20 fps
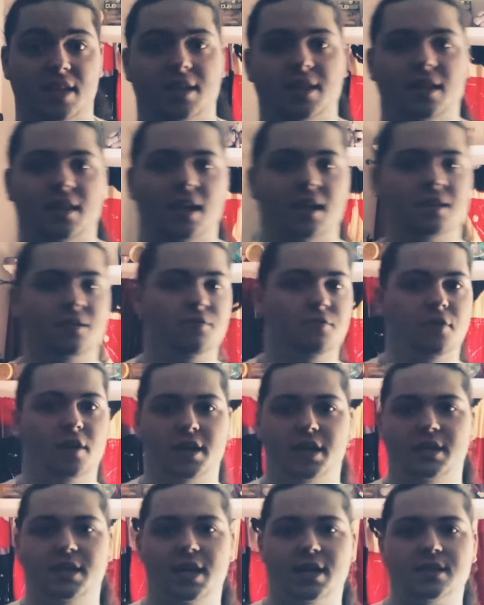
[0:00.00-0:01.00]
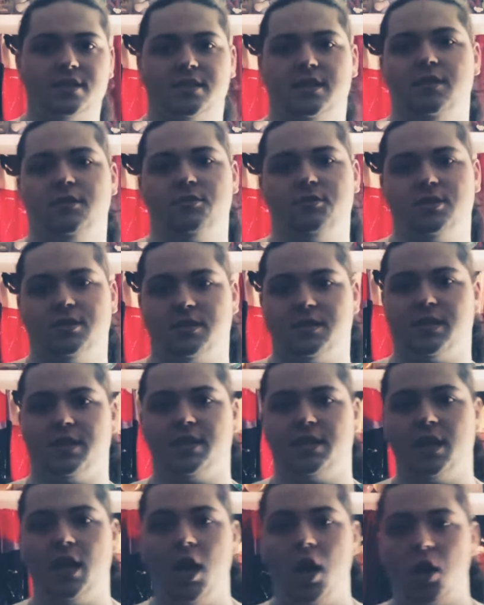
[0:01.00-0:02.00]
and then like the fucking next day they're just
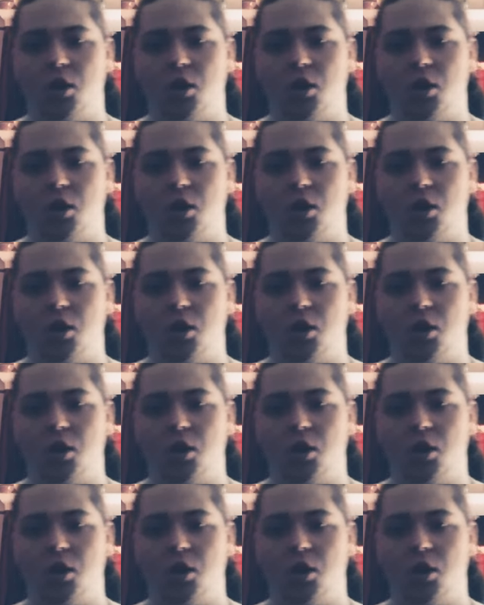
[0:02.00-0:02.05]
like